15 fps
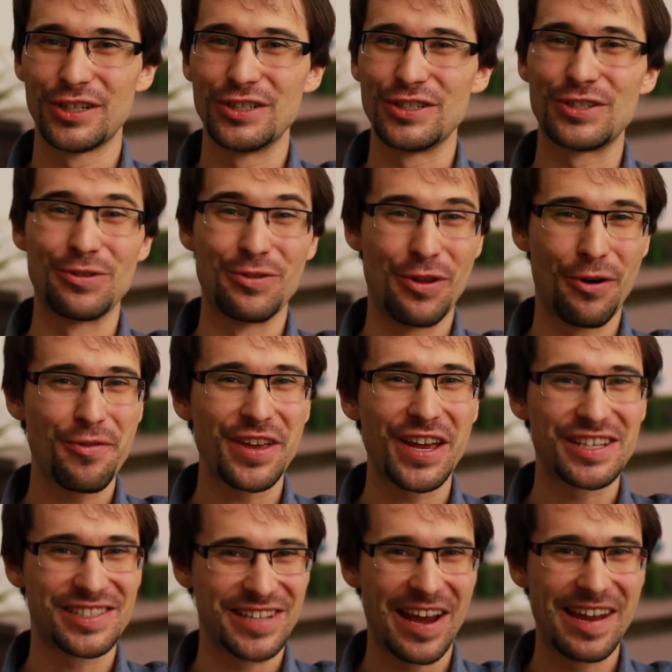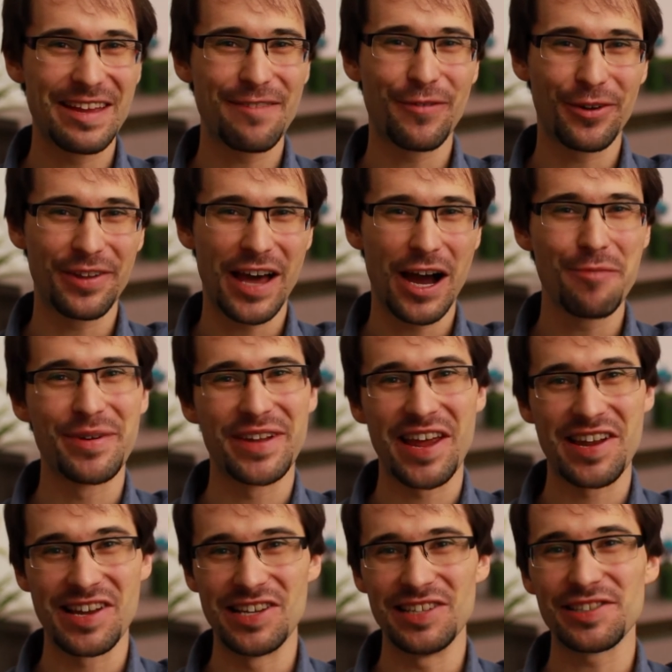So nothing exciting for now, but at
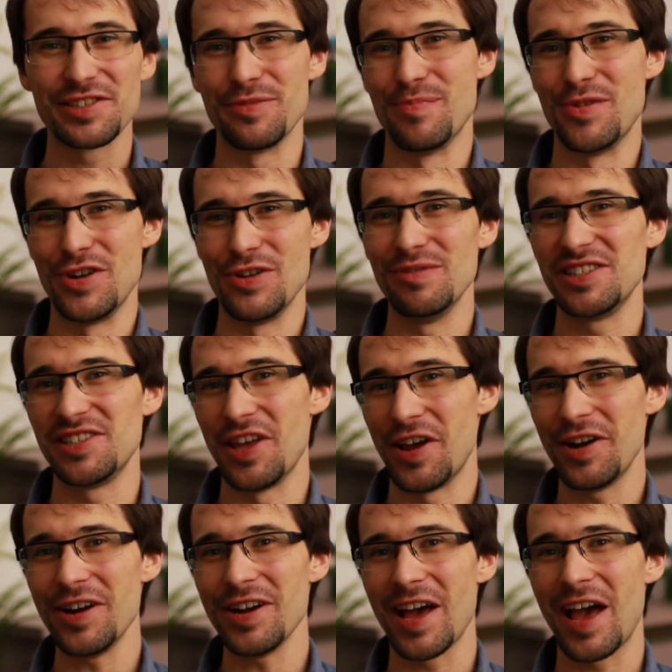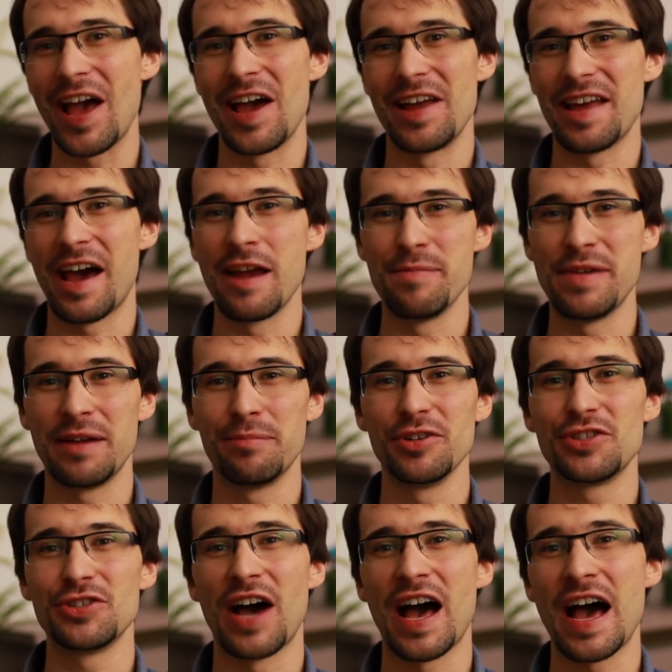least the menu is there and I'll be able
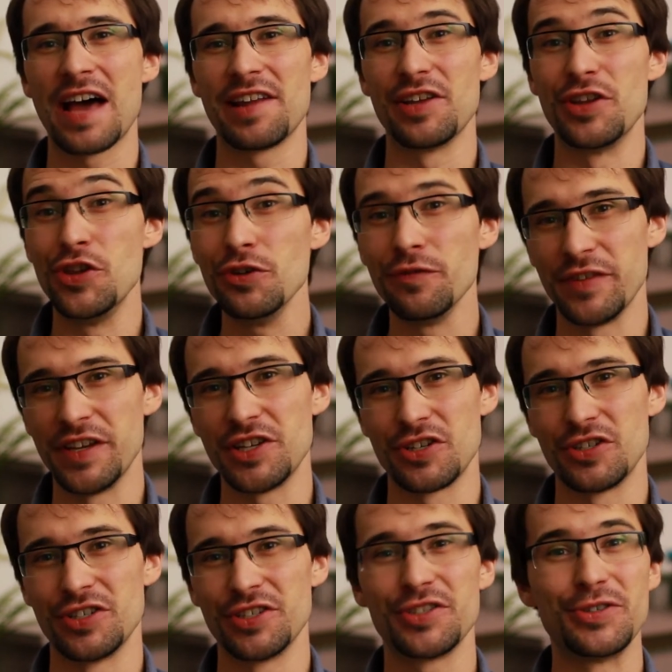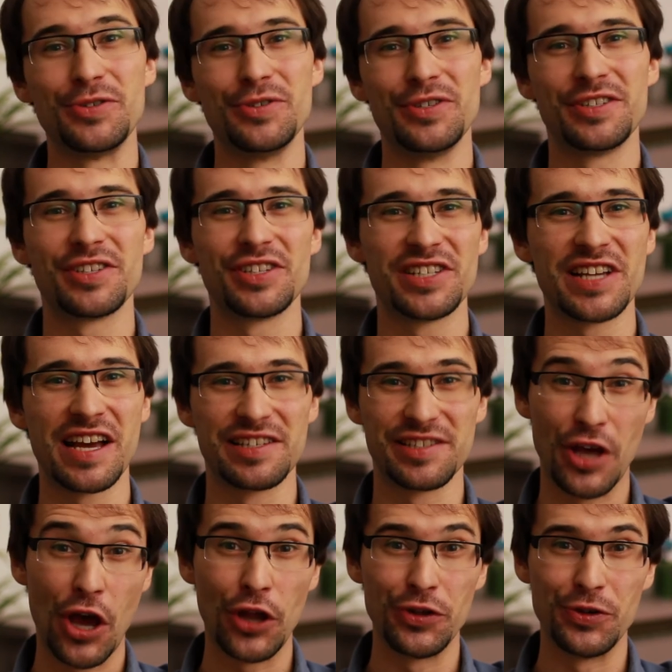to add new features soon, such as
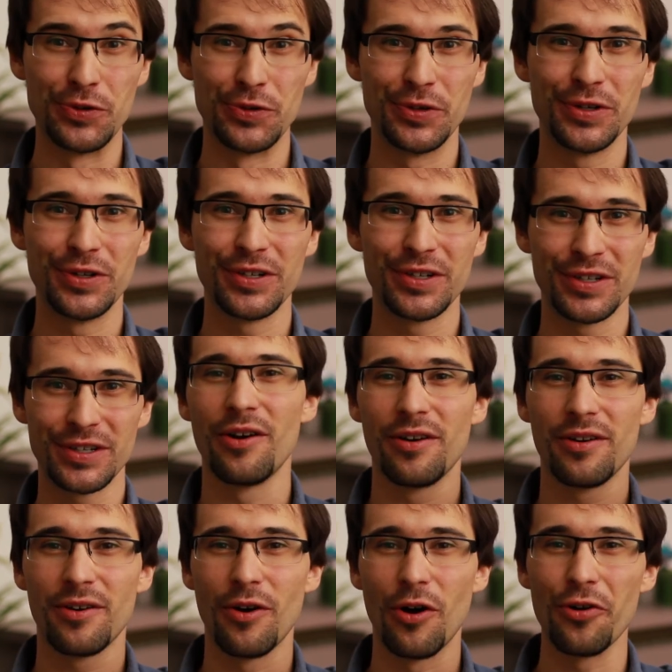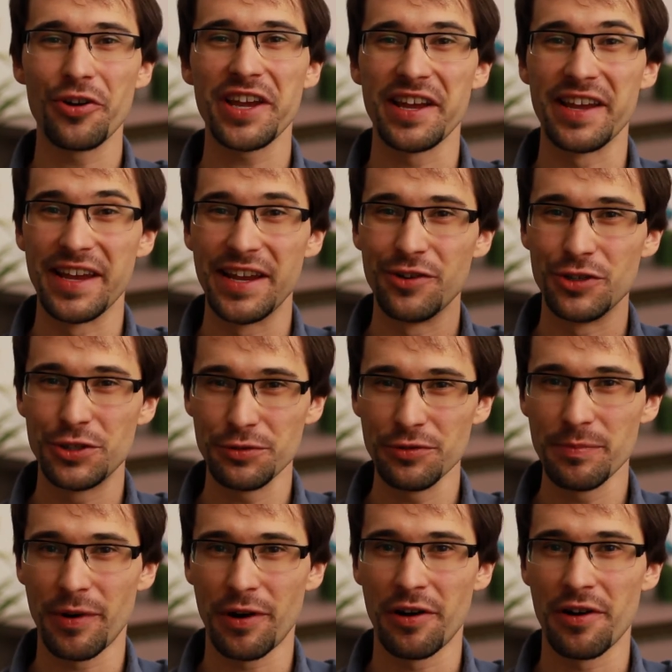undo. Okay, in the
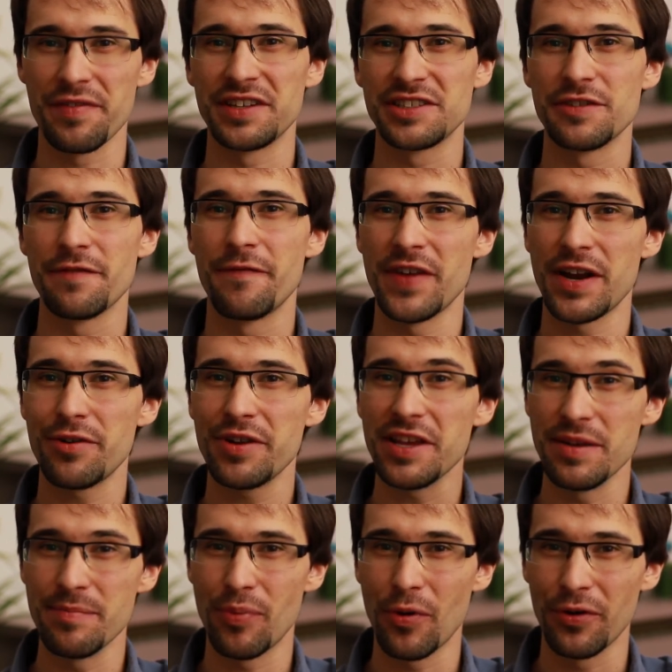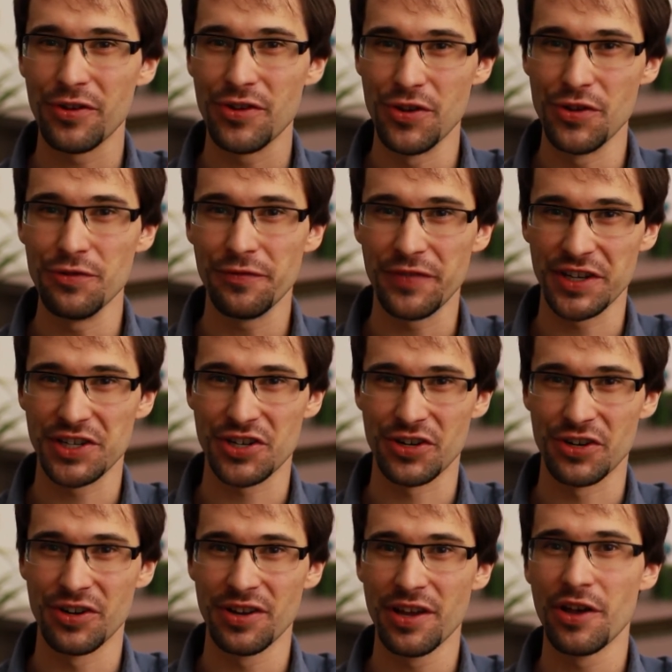toolbar, there's a very important new feature,
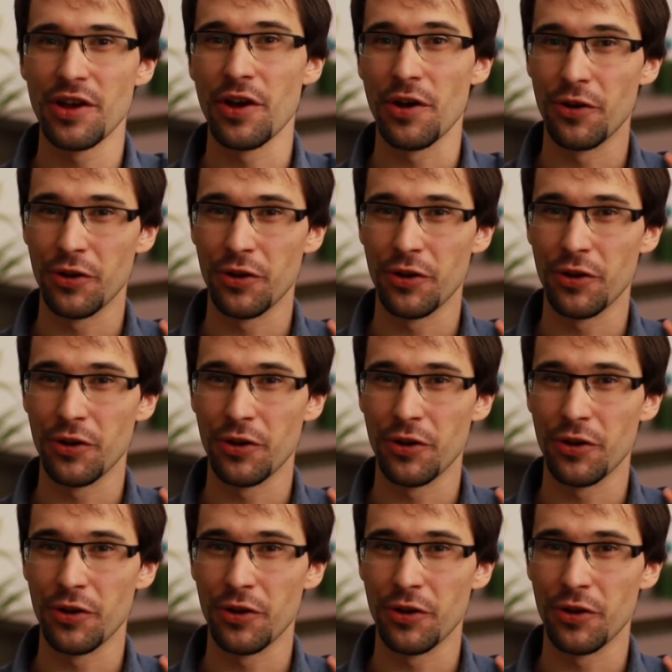a